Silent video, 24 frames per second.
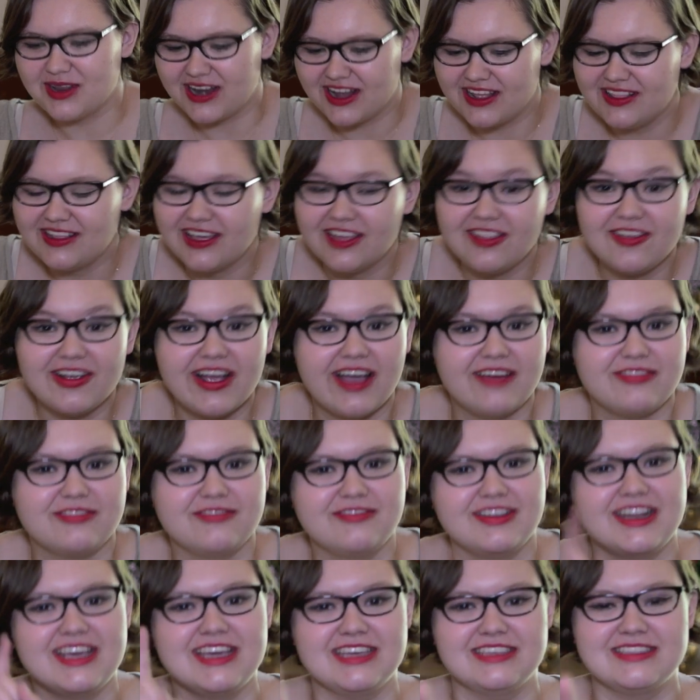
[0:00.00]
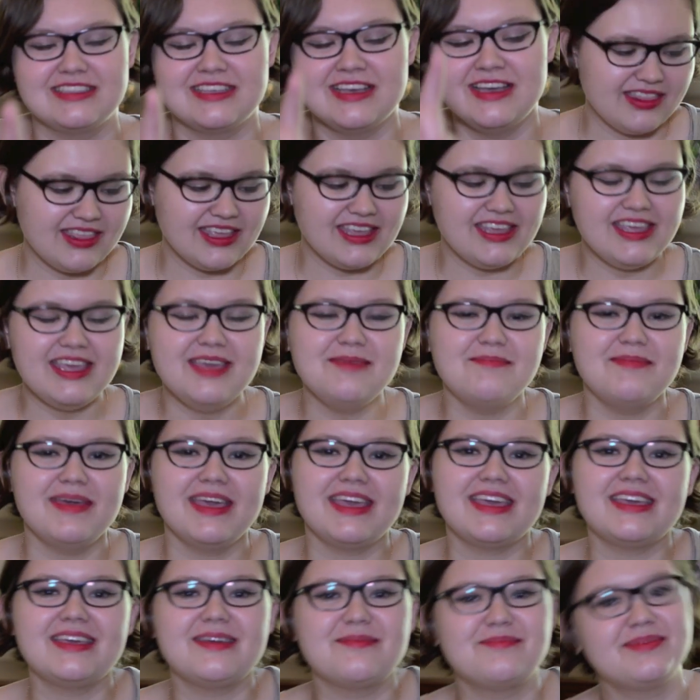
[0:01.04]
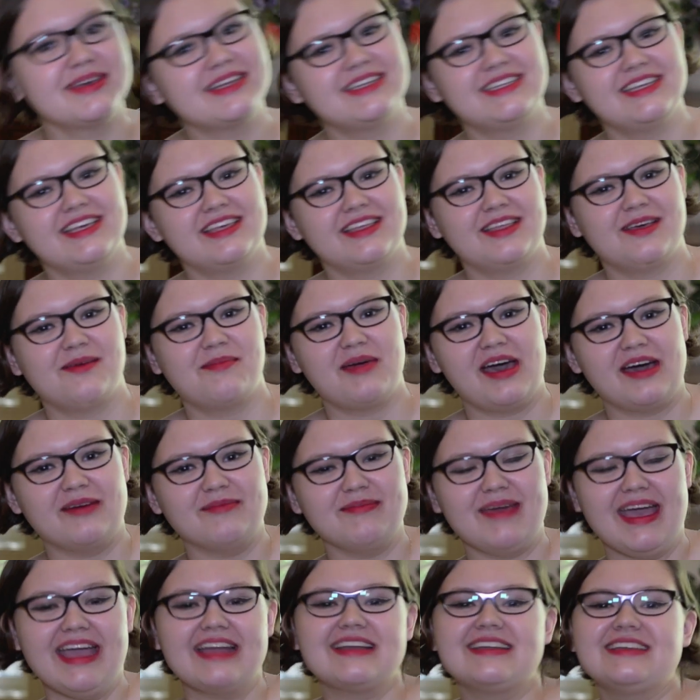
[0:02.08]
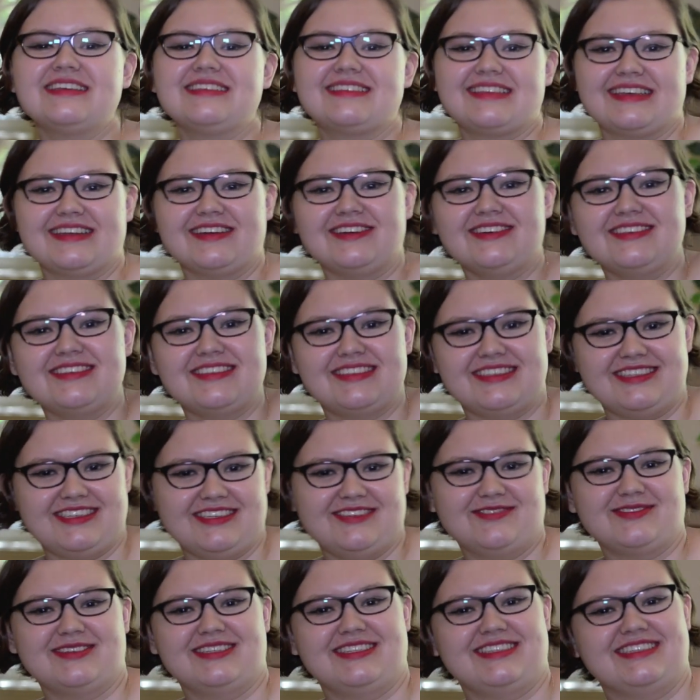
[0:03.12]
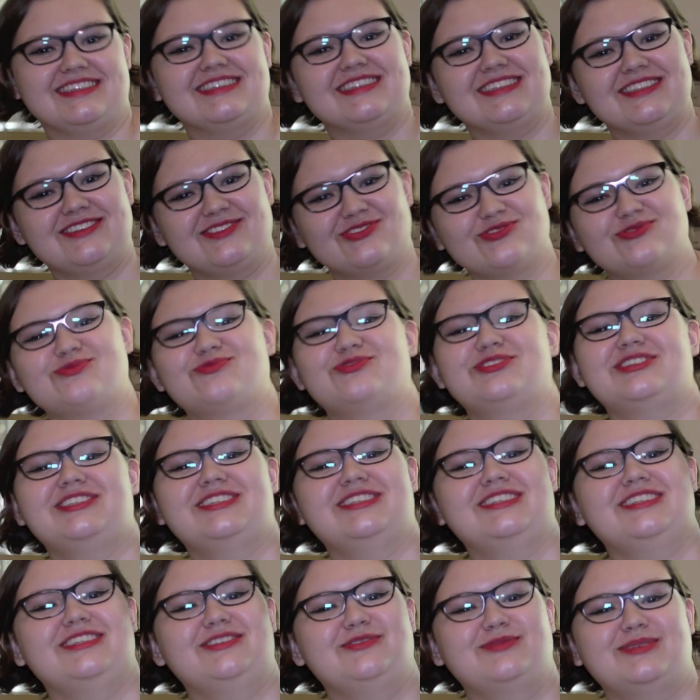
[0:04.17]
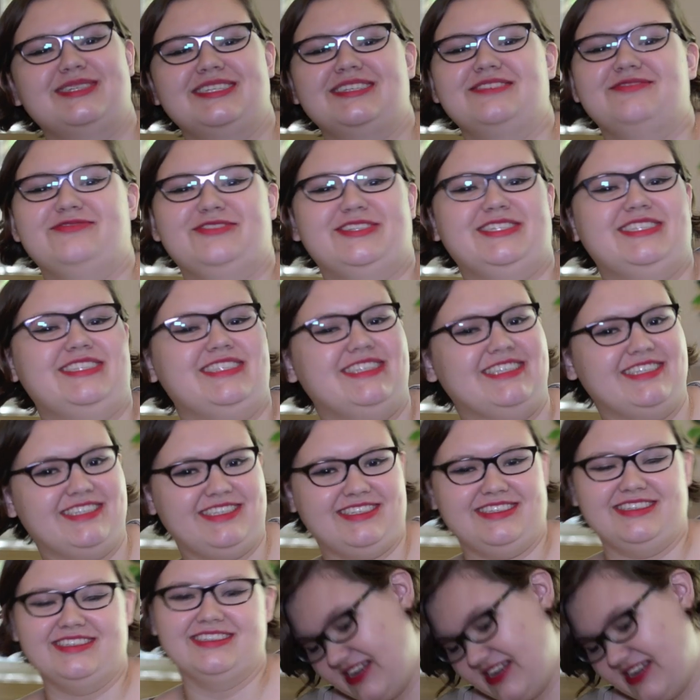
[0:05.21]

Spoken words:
And the other half of it is, they keep making a big deal about Magnus and all his secrets, and I just want to know everything.